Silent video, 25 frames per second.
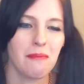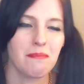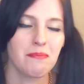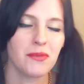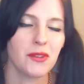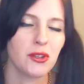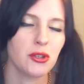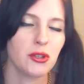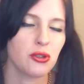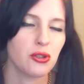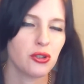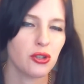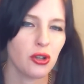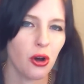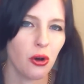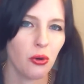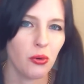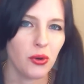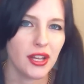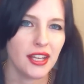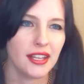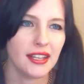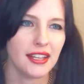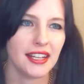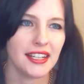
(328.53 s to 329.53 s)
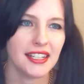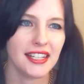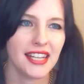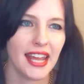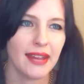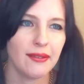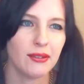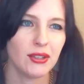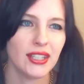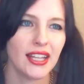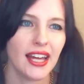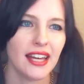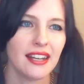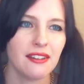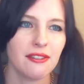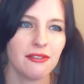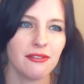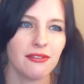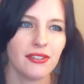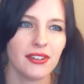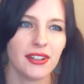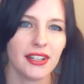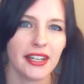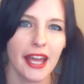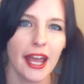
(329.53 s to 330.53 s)
So it gave a lot
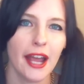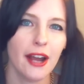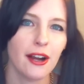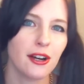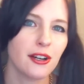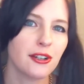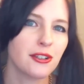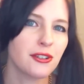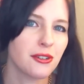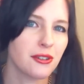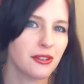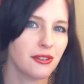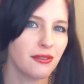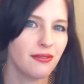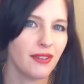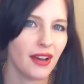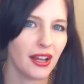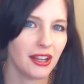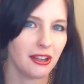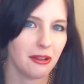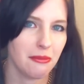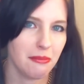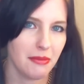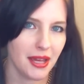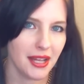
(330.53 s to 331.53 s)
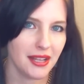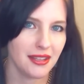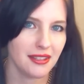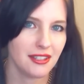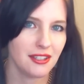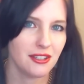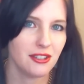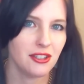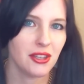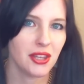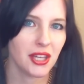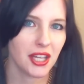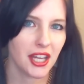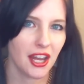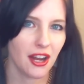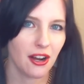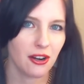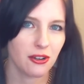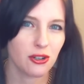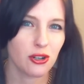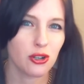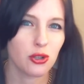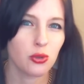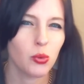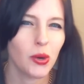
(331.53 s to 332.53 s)
of character development to the
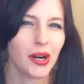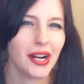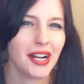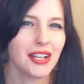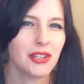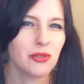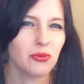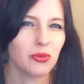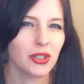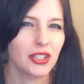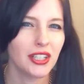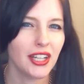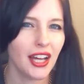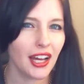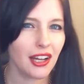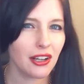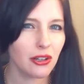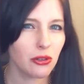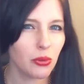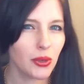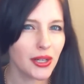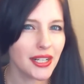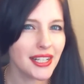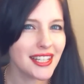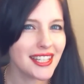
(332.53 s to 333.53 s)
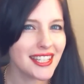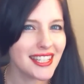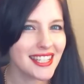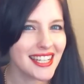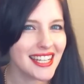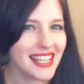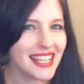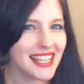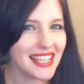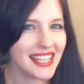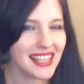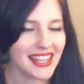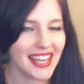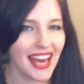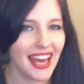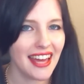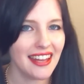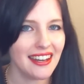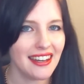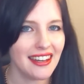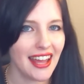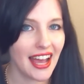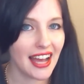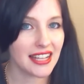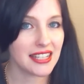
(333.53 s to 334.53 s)
characters, whereas we're not quite seeing
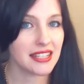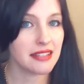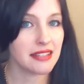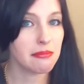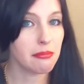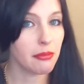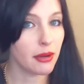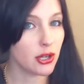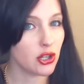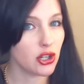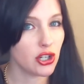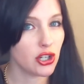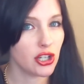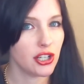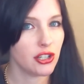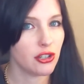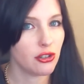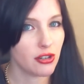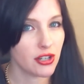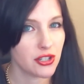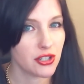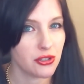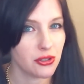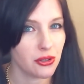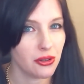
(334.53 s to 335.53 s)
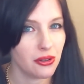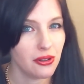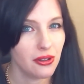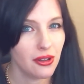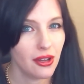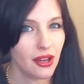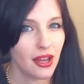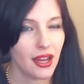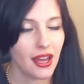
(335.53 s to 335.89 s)
that as much in Crystal.